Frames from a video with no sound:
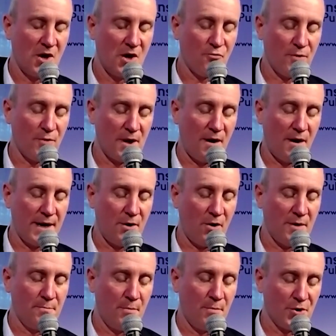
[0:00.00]
rely
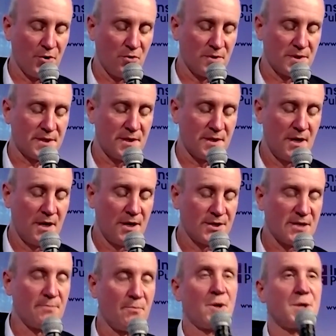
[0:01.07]
on models
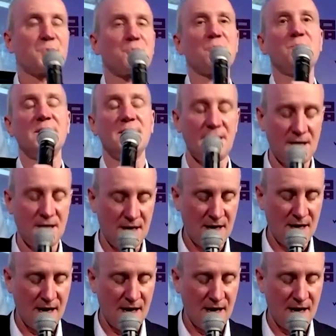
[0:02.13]
demonstrably